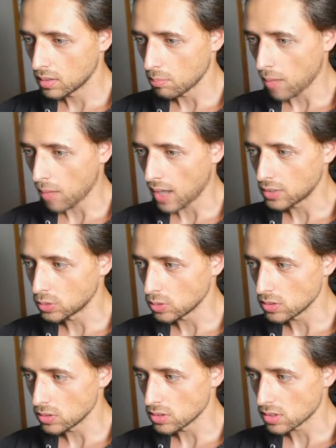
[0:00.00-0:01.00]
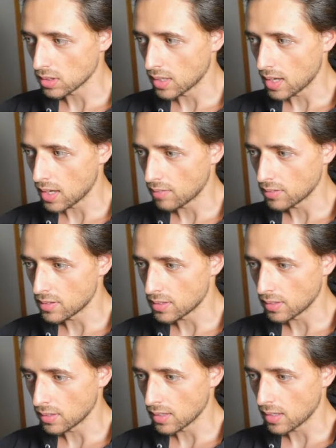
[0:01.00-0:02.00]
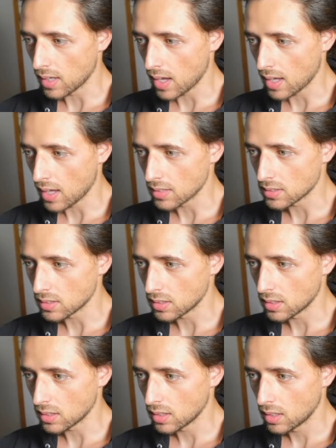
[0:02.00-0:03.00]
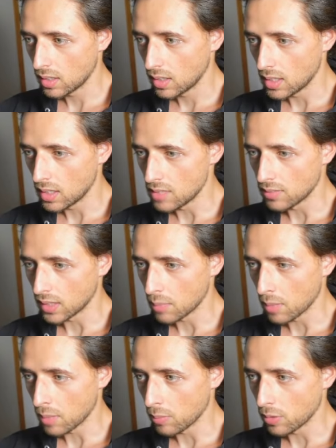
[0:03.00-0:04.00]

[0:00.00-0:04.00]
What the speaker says: modules and everything that it has here. It even came up with